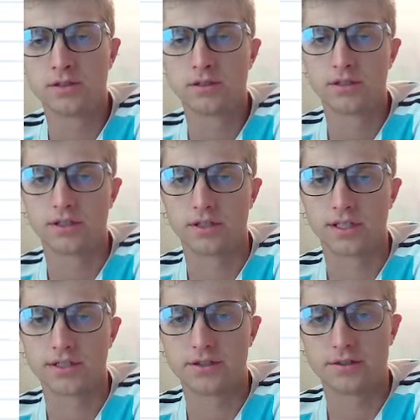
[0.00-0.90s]
So
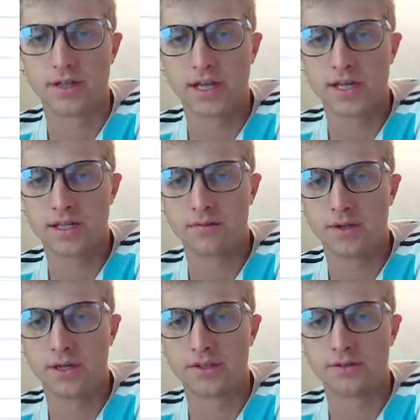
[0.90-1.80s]
let's do that. We didn't
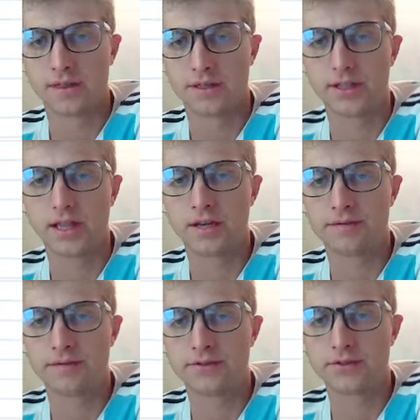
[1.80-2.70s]
do anything to the left,
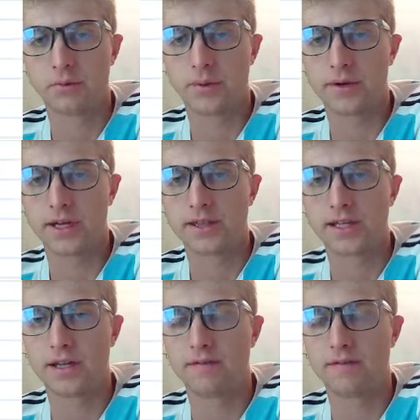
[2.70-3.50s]
so we'll rewrite that.